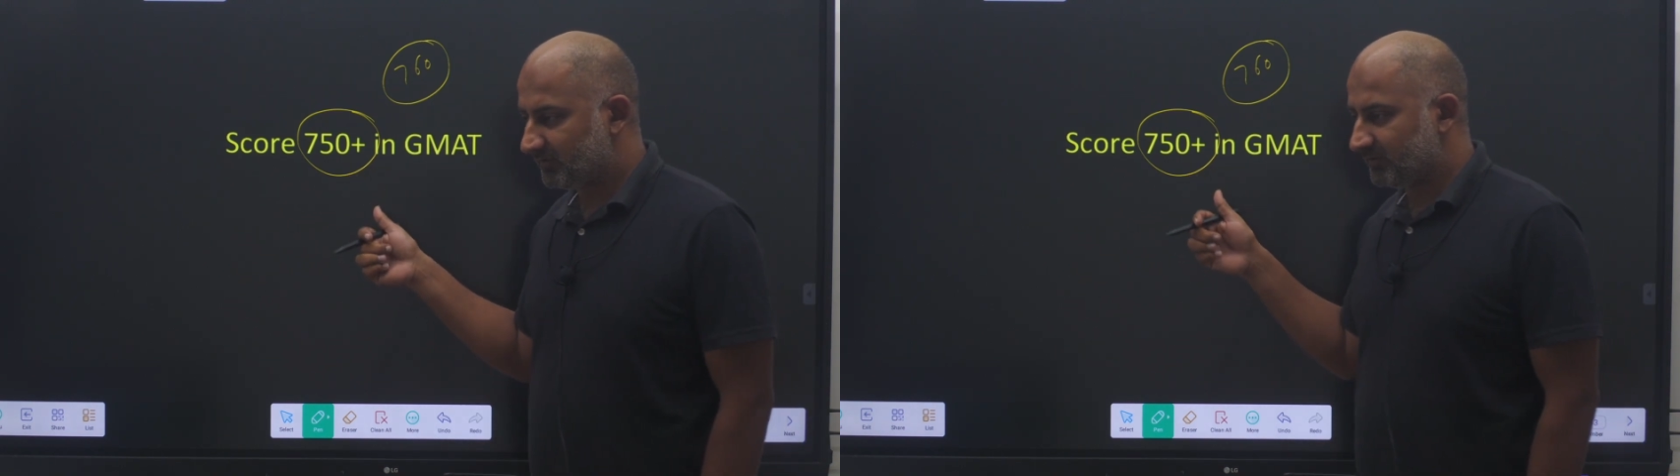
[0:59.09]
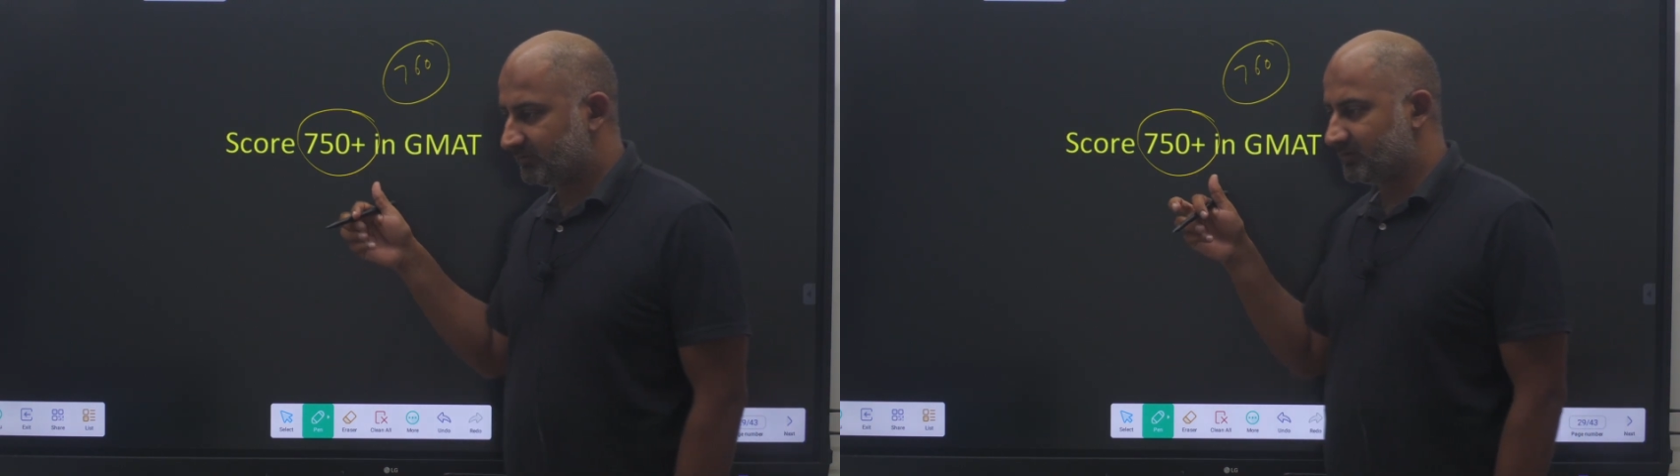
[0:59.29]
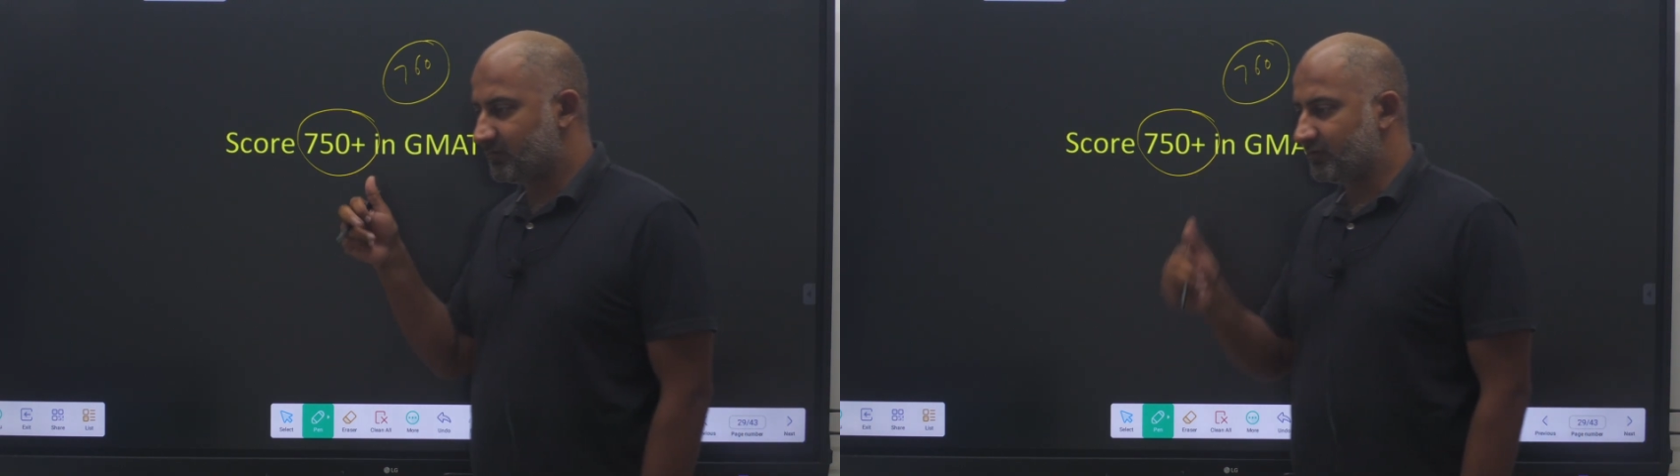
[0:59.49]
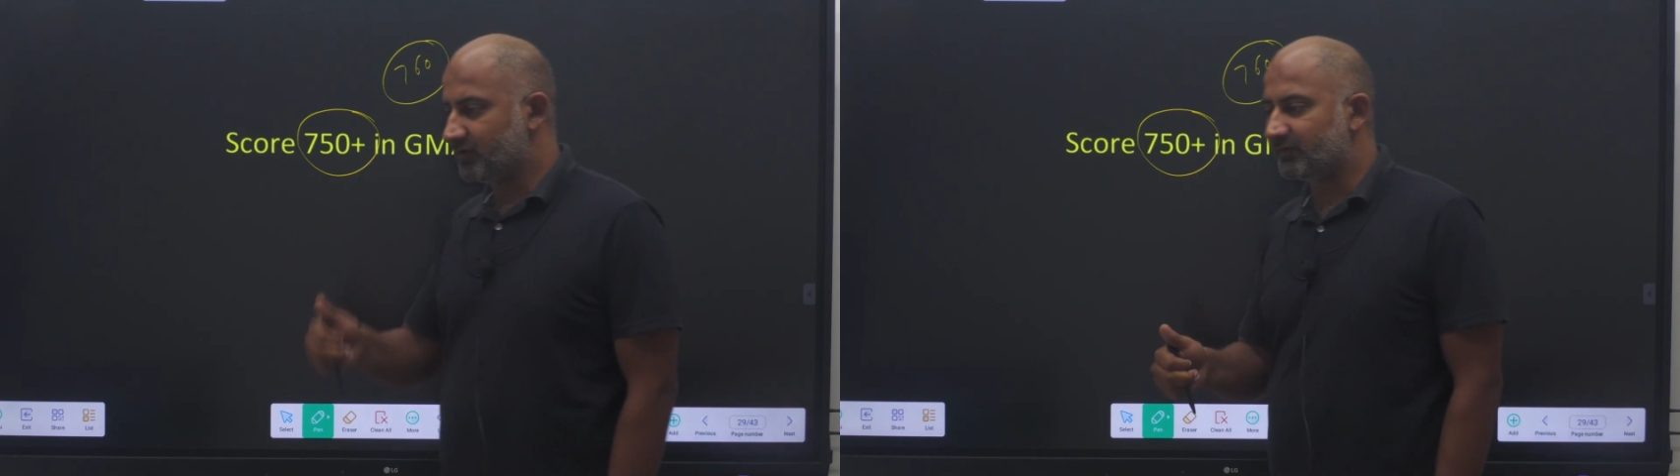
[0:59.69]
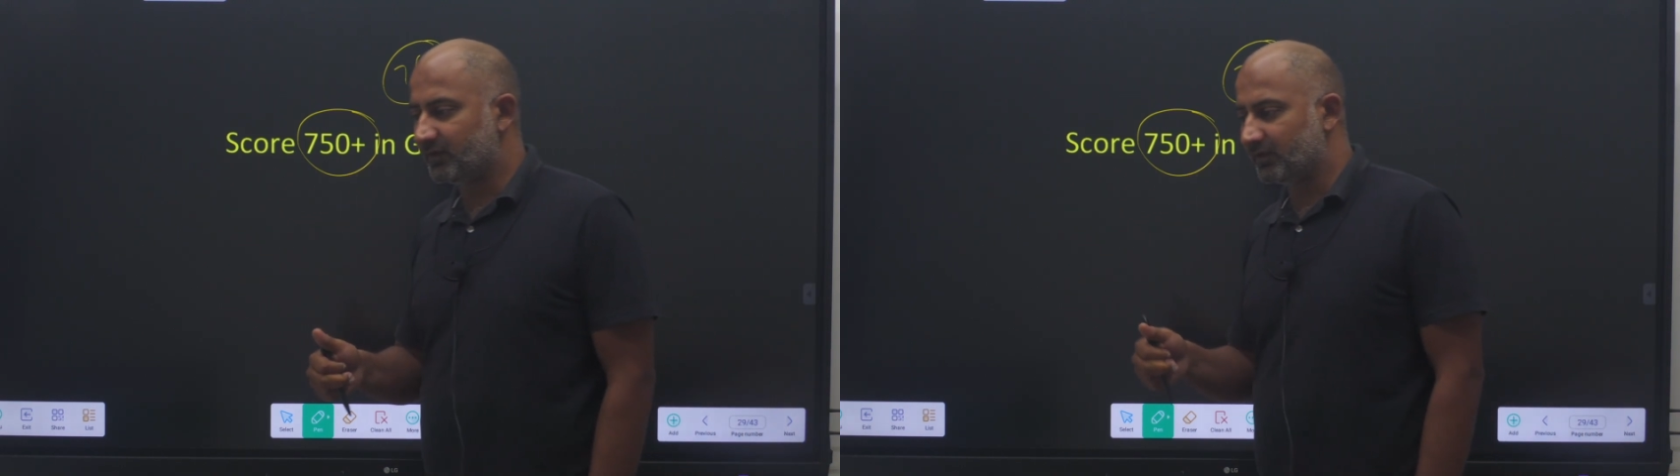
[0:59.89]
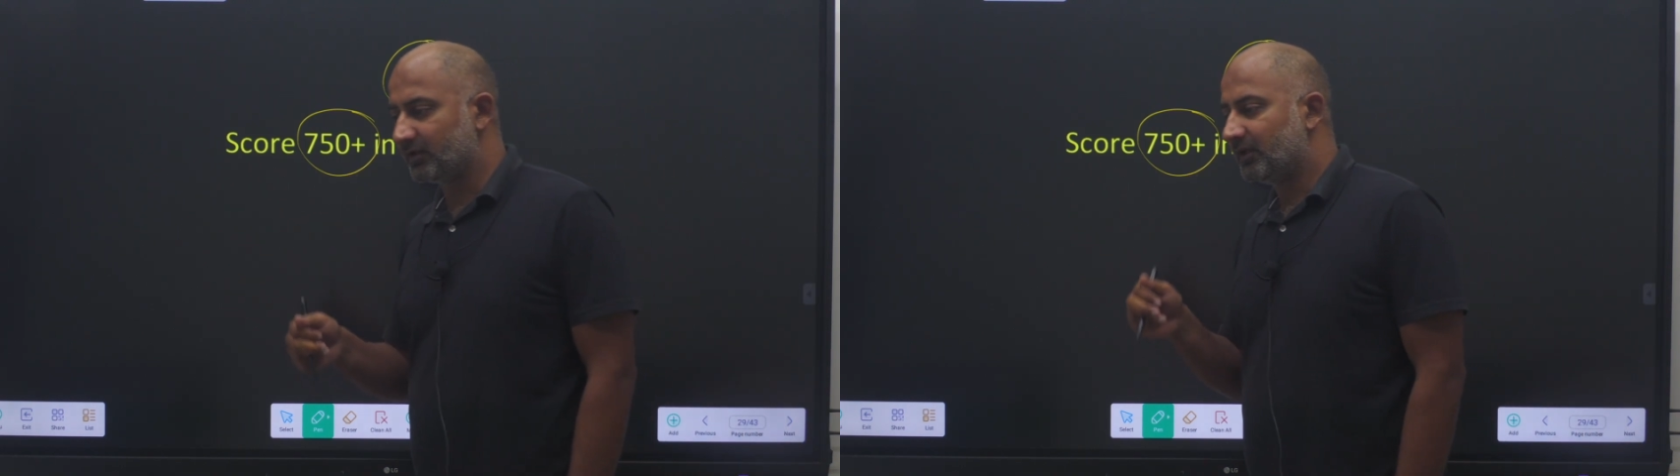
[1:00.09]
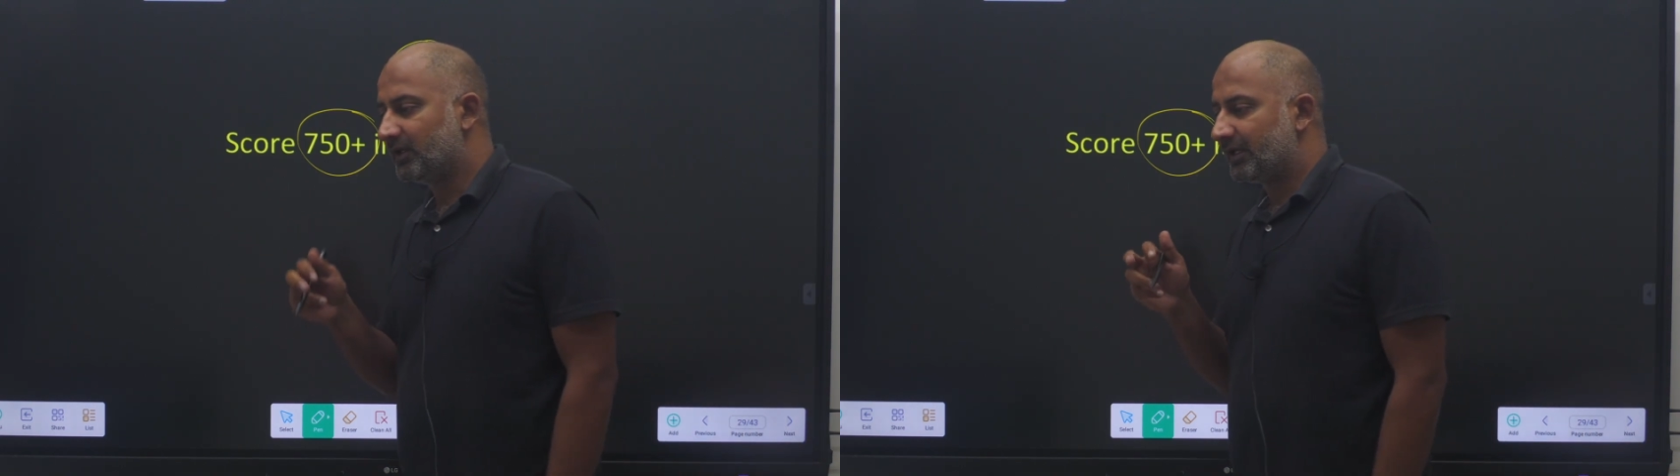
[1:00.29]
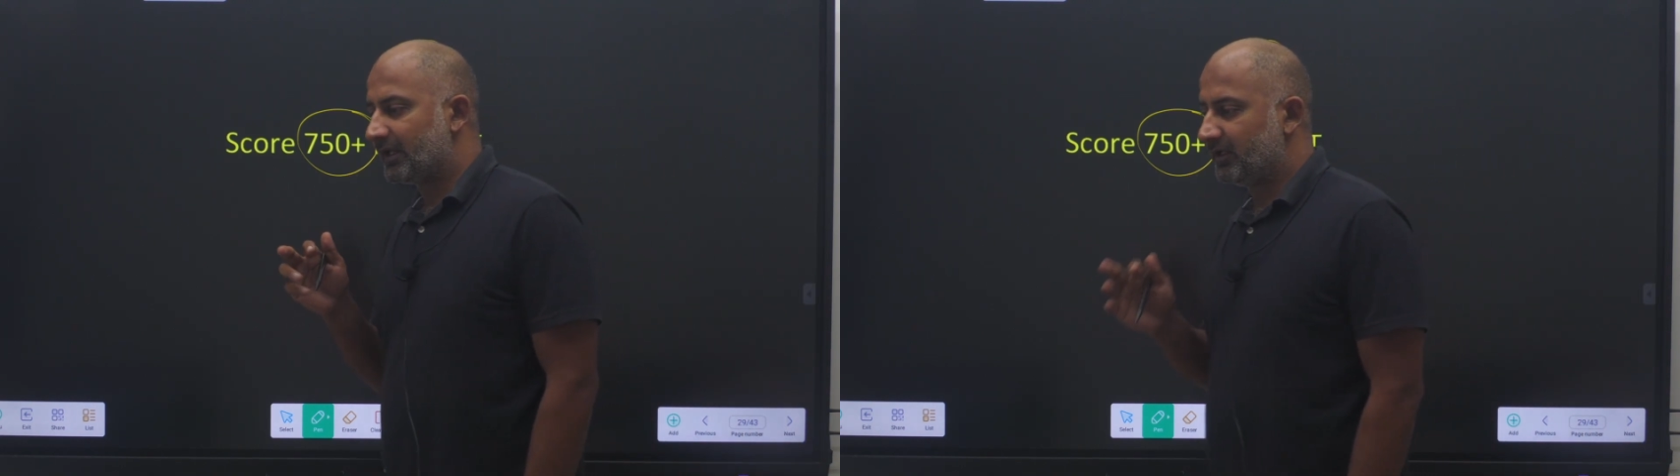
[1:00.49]
So first thing,
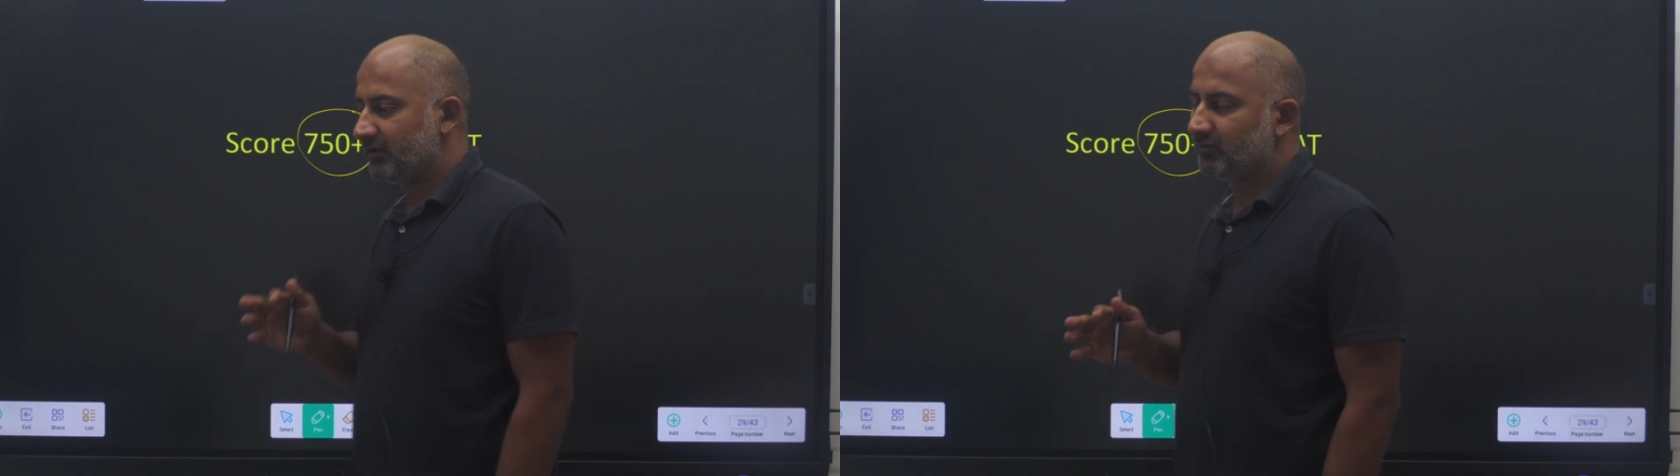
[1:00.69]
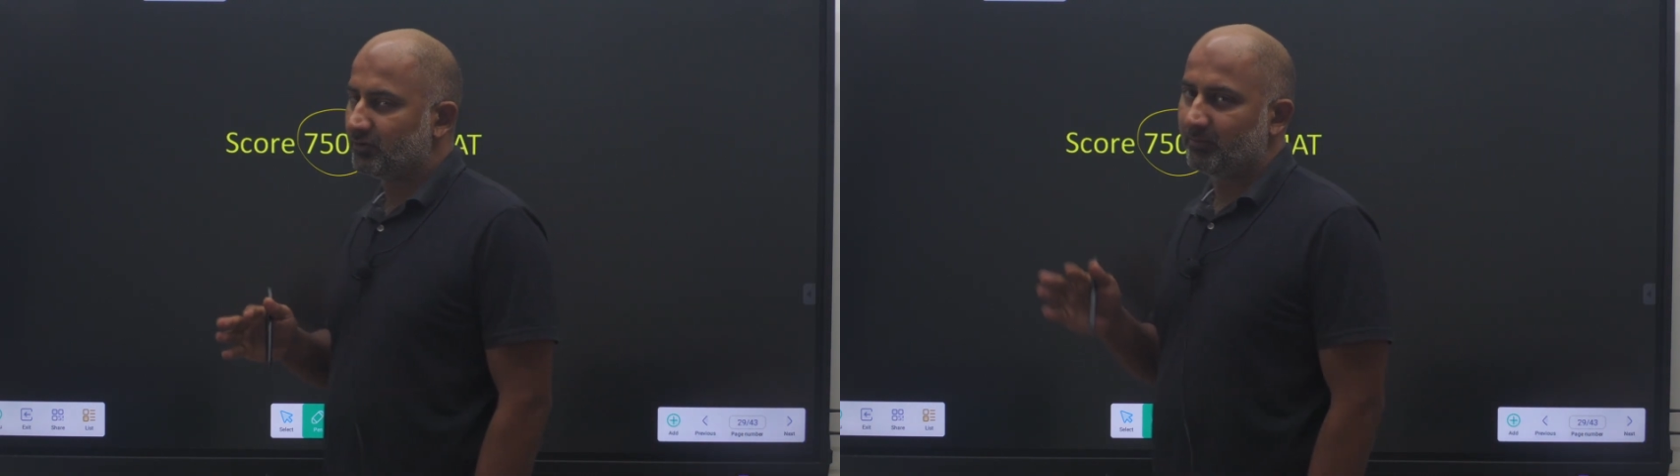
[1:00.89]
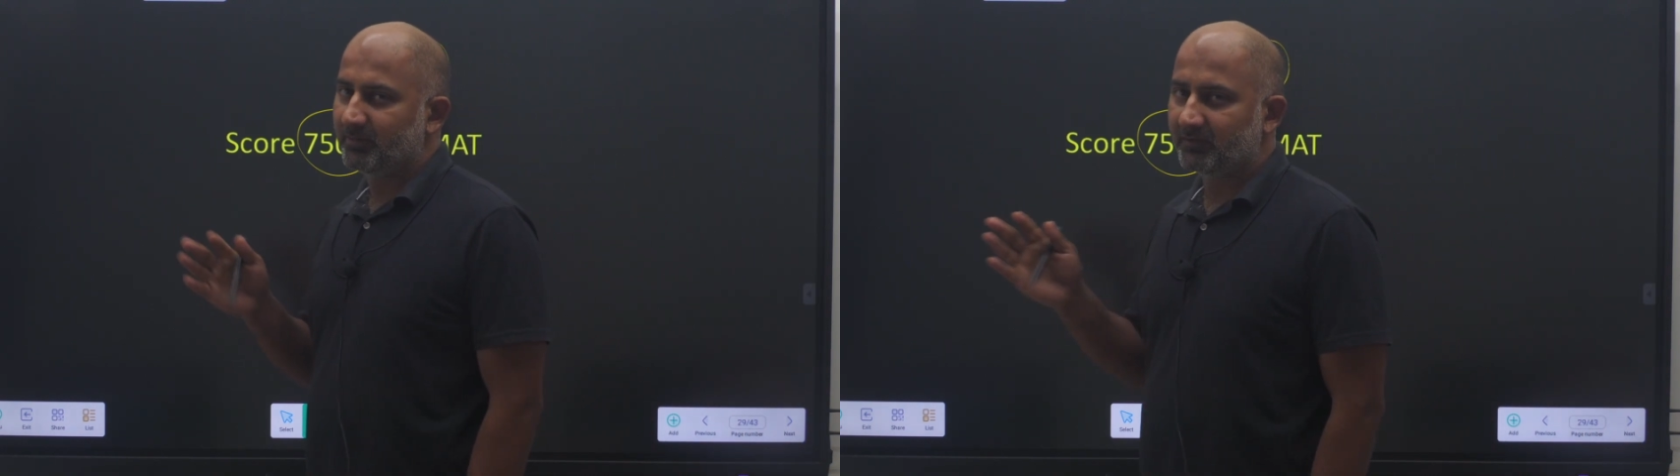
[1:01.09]
getting into top B